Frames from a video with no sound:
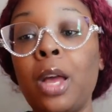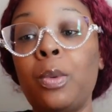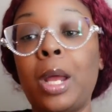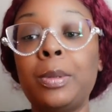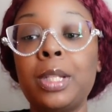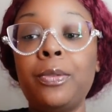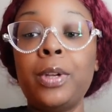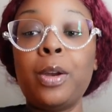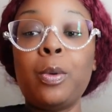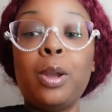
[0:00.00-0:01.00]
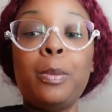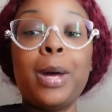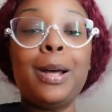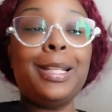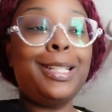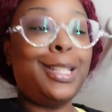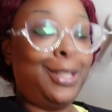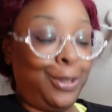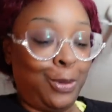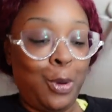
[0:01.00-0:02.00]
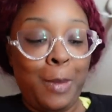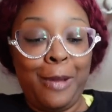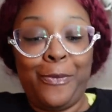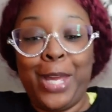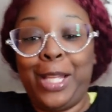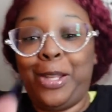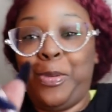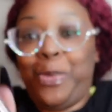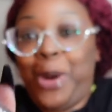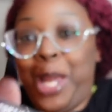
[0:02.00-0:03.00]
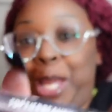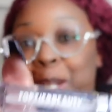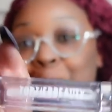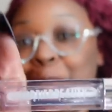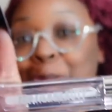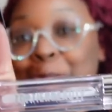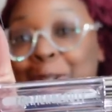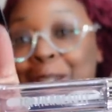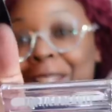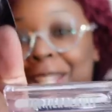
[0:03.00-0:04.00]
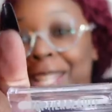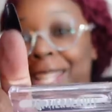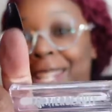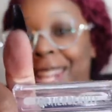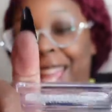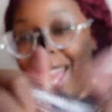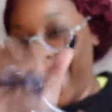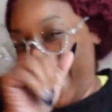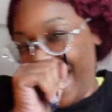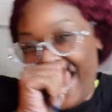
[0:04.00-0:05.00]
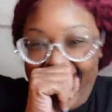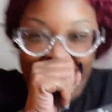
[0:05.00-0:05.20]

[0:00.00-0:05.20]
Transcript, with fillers: And I was looking for that roller ball in Sugar Room. I found a brand new one.